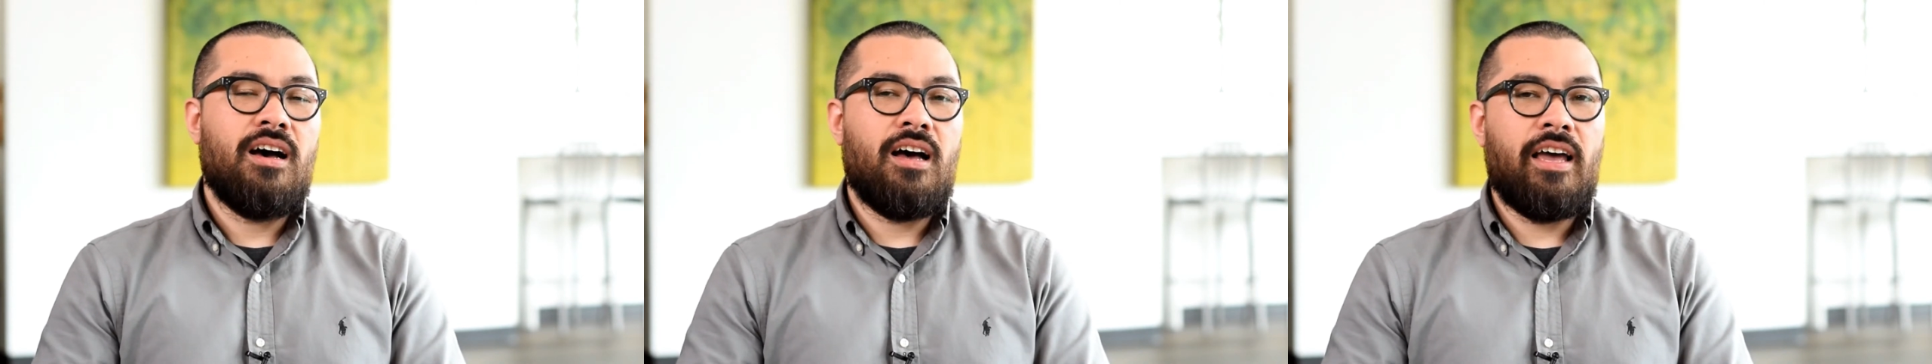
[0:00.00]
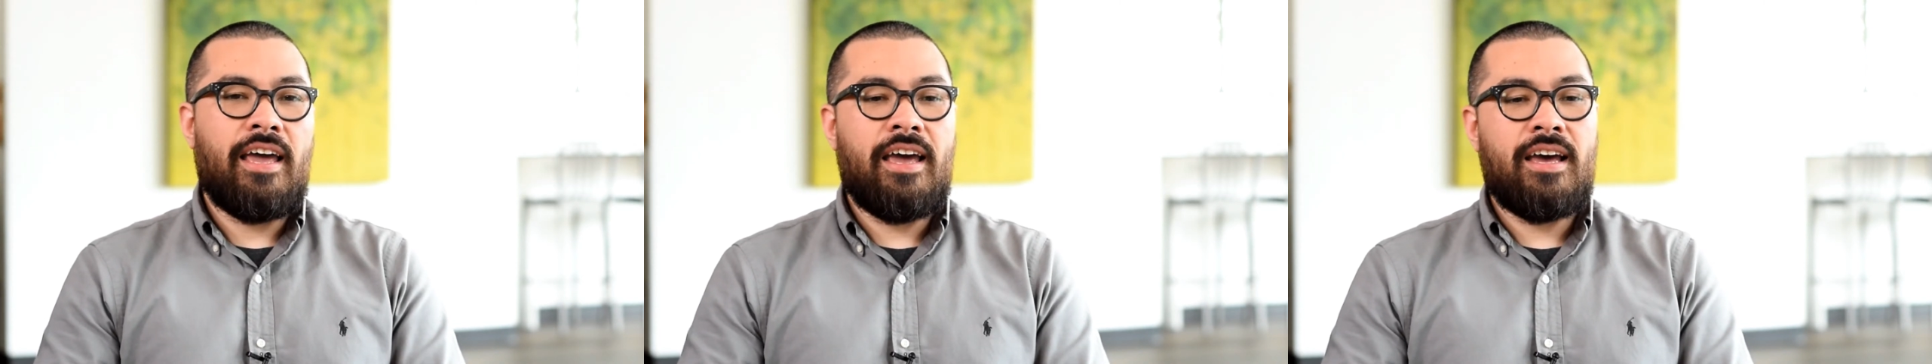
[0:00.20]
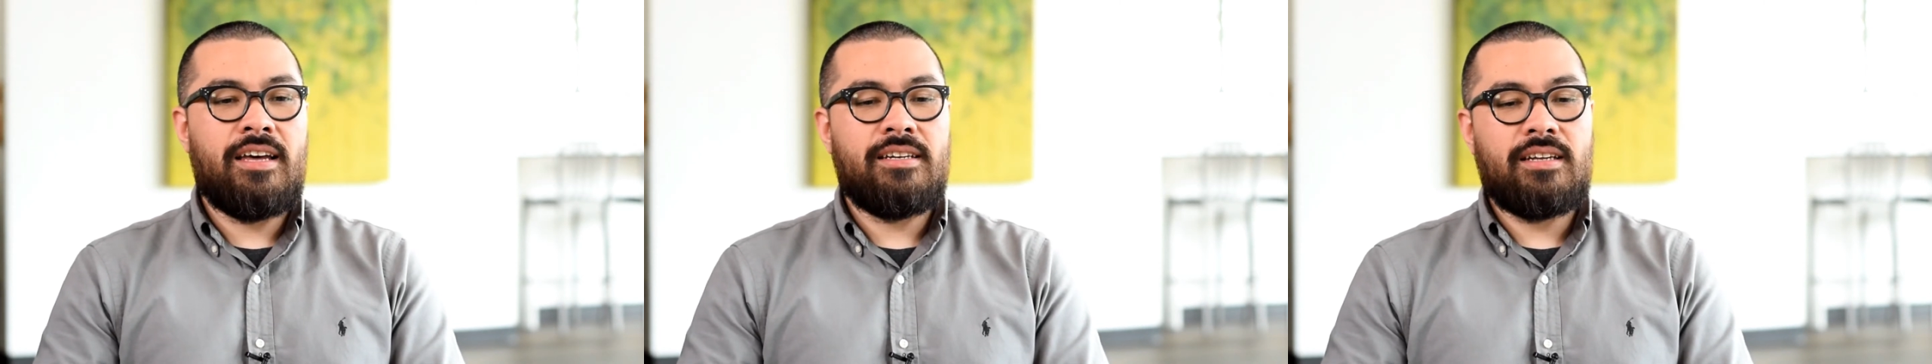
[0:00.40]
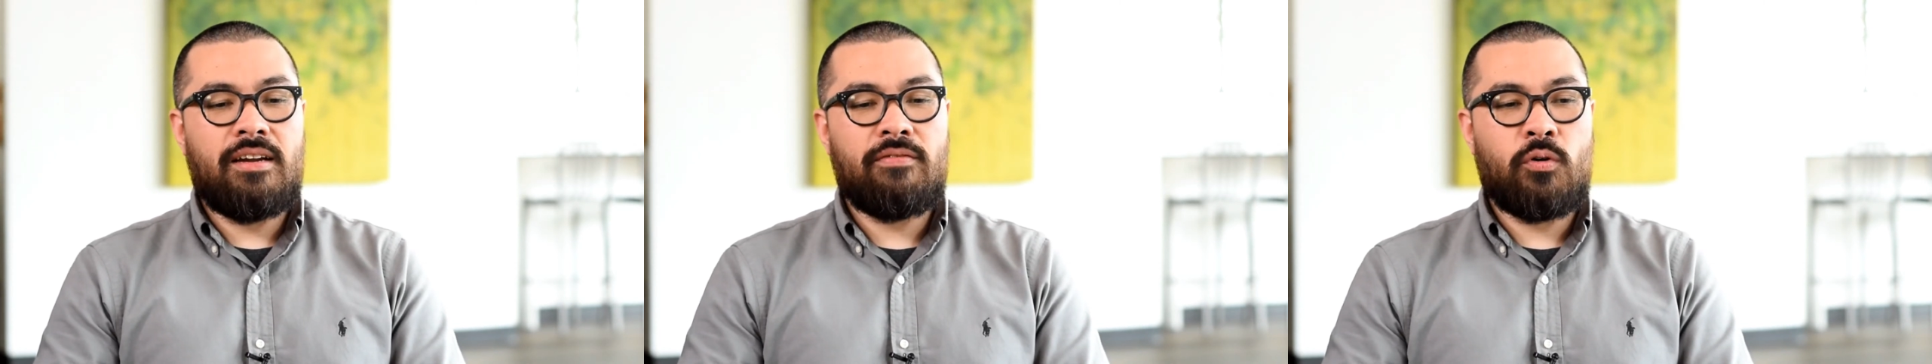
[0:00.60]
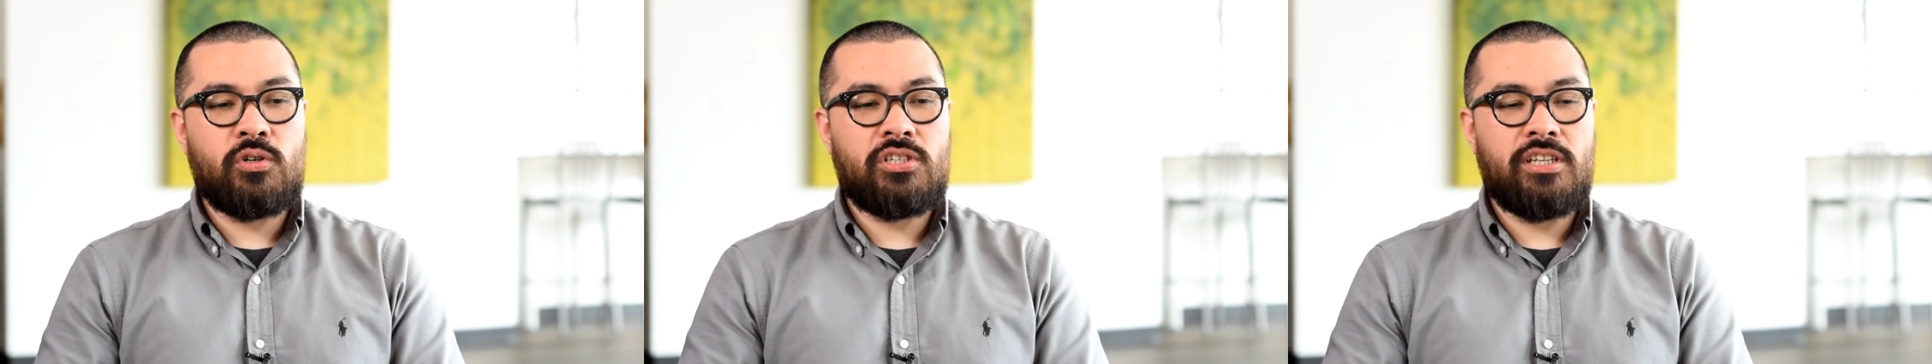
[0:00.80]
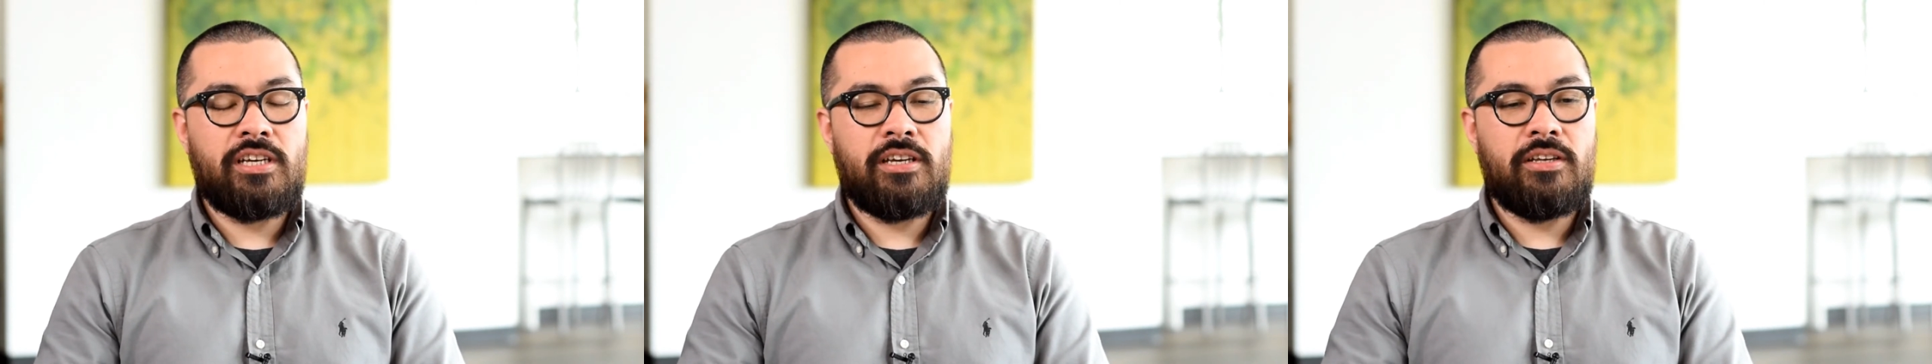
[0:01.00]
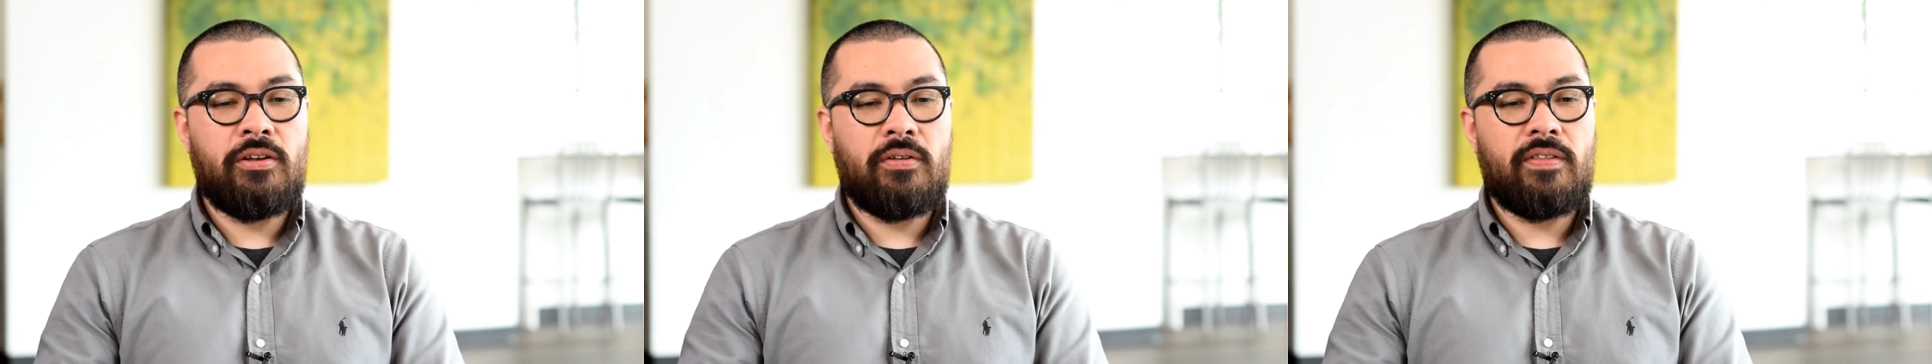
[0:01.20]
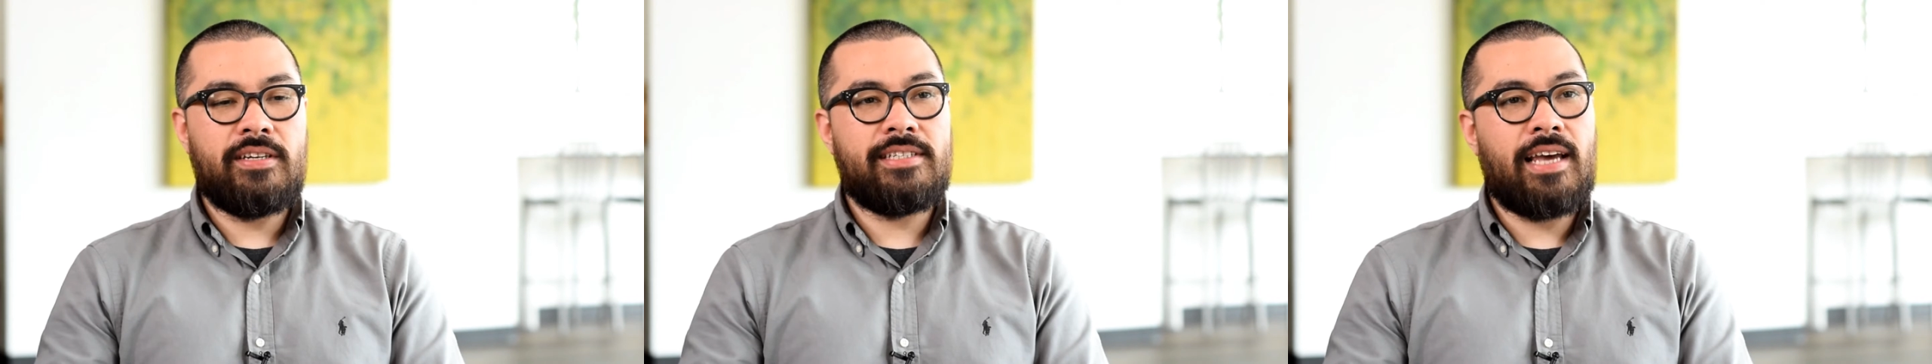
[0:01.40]
And unfortunately,
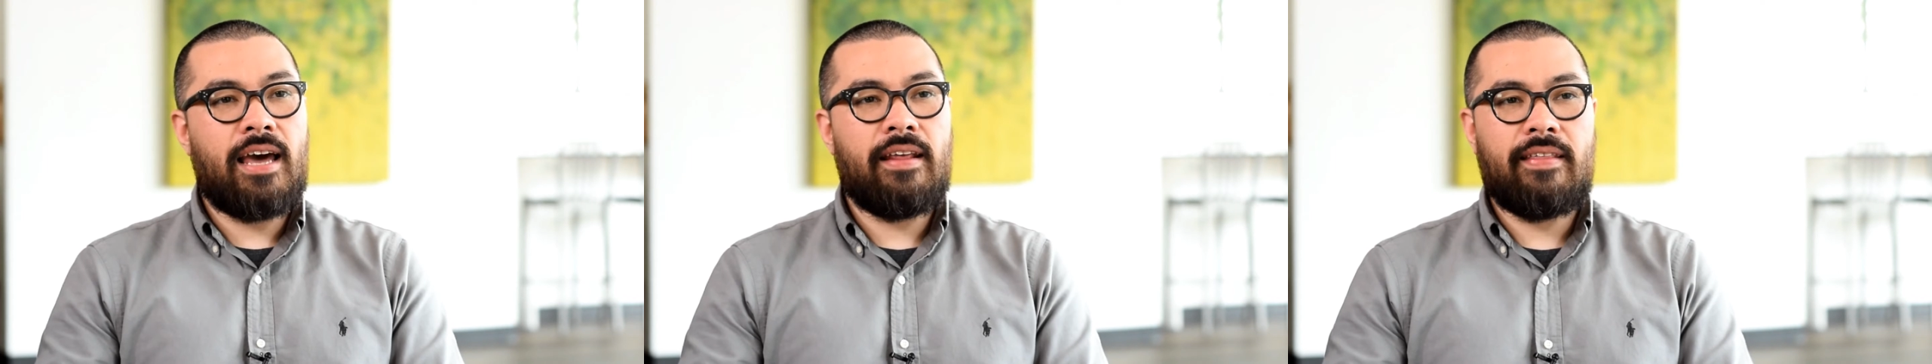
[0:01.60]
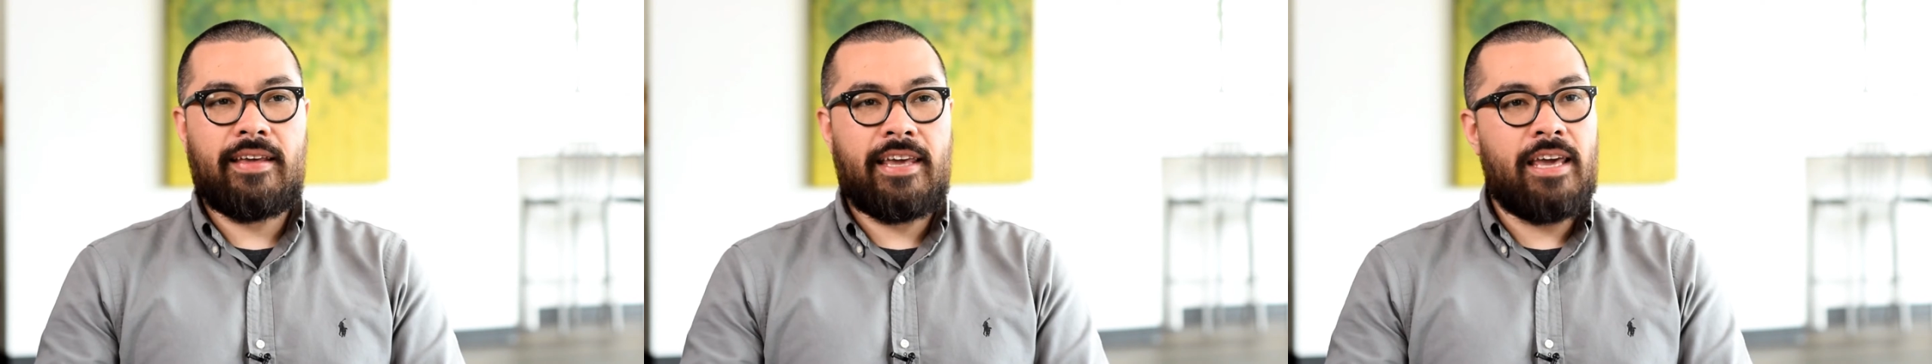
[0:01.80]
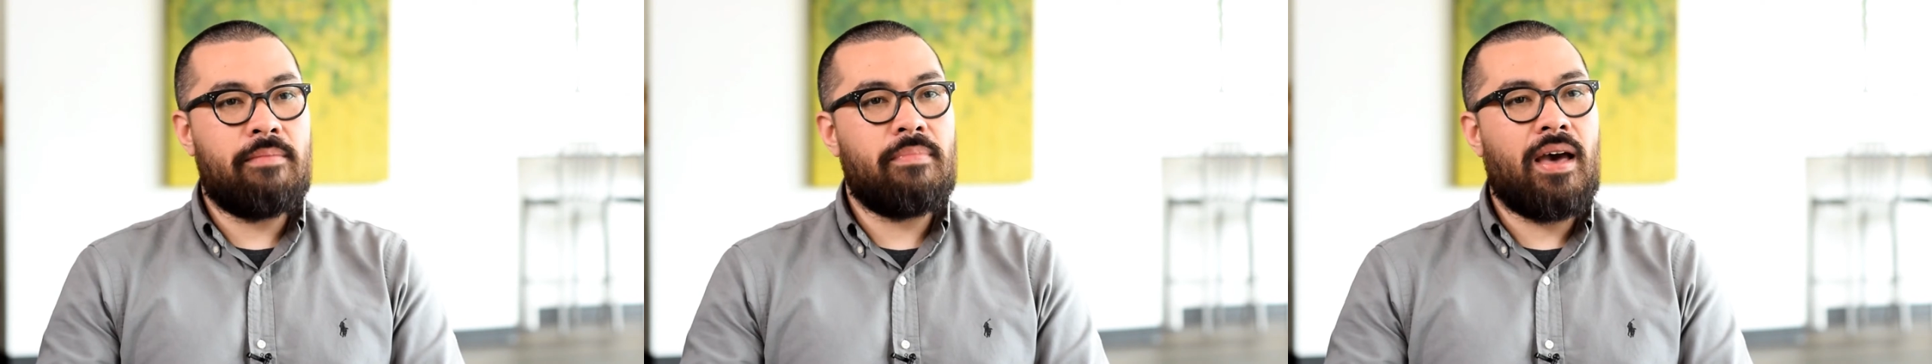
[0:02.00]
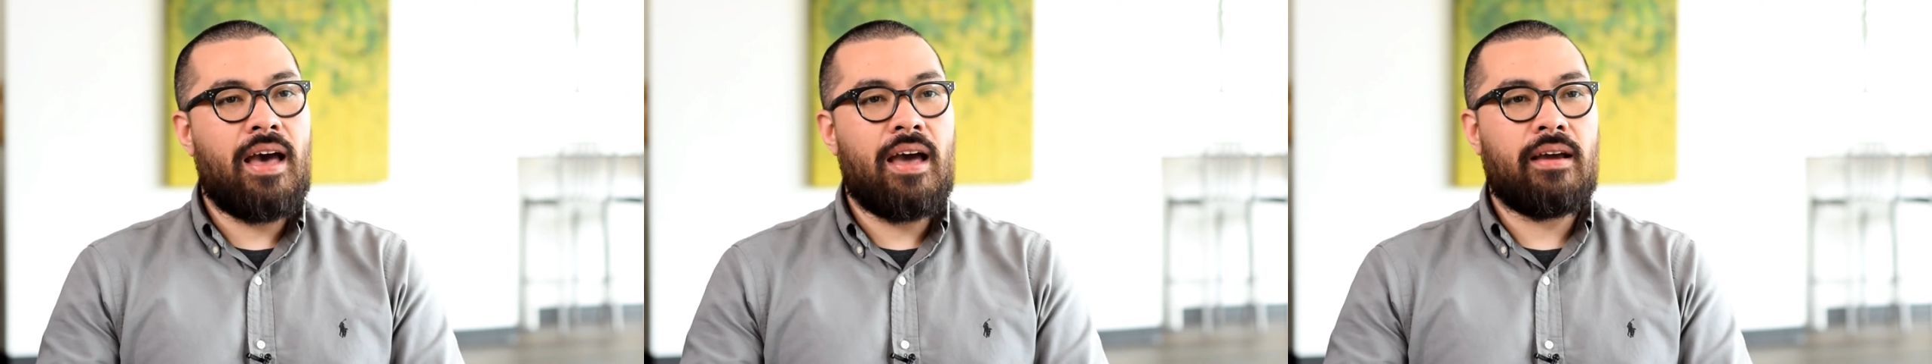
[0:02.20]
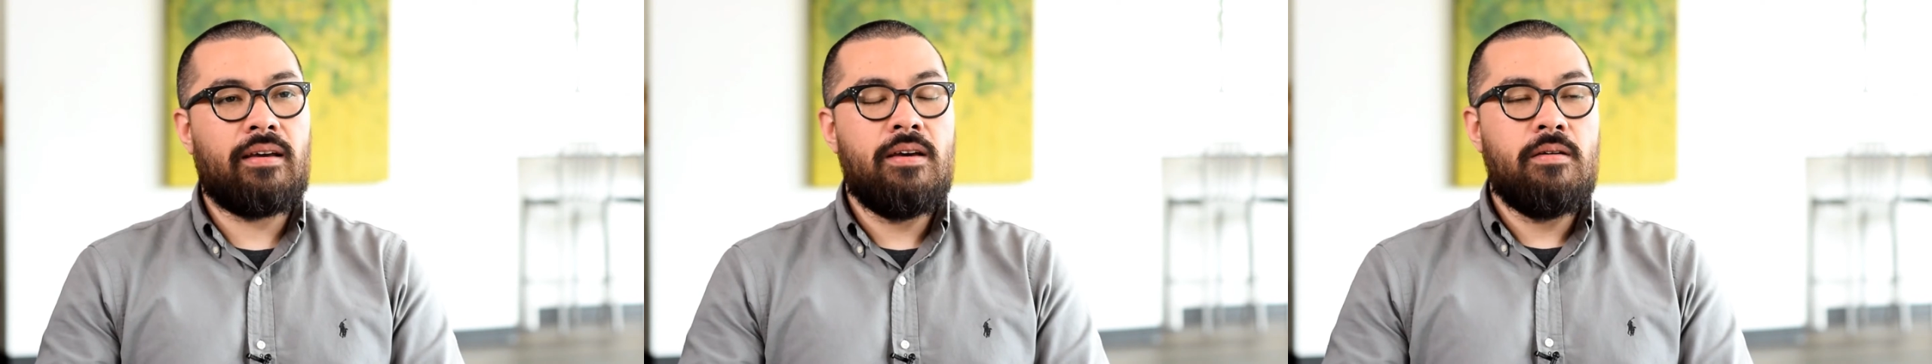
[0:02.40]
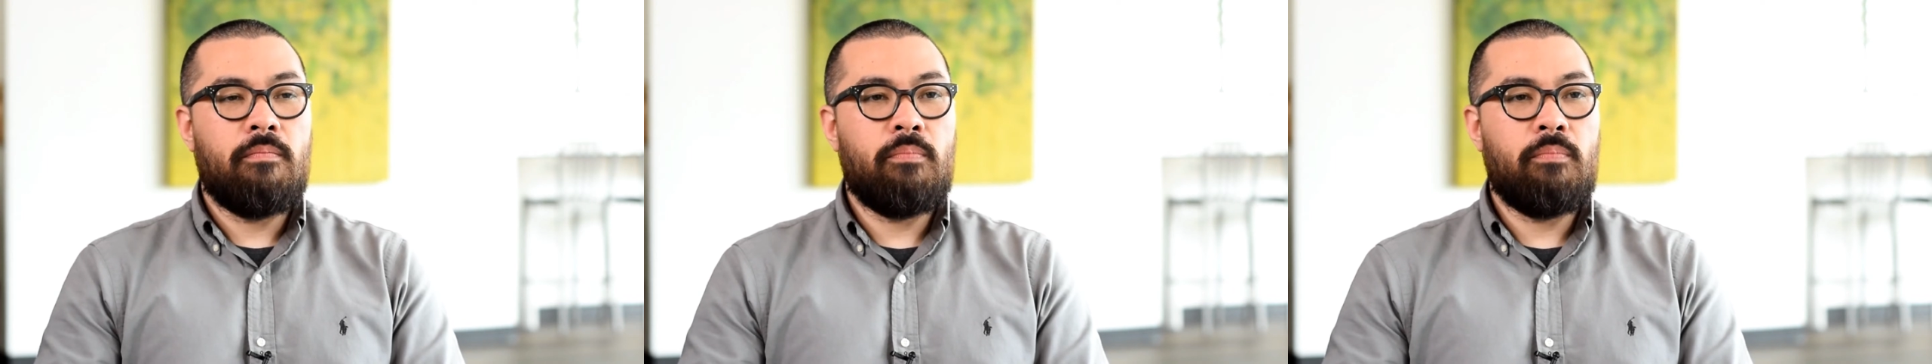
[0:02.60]
the data that came back